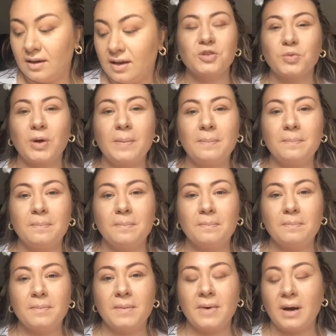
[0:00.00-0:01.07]
There's one
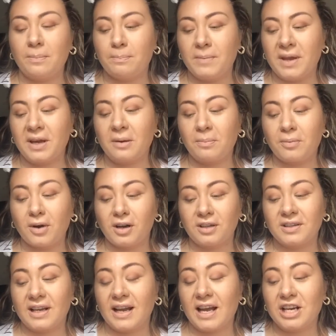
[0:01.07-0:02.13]
makeup
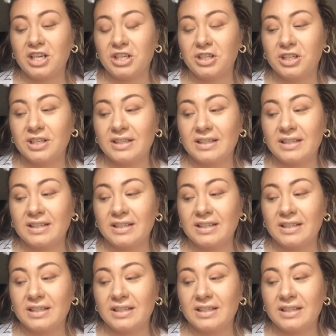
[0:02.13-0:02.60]
product that I had to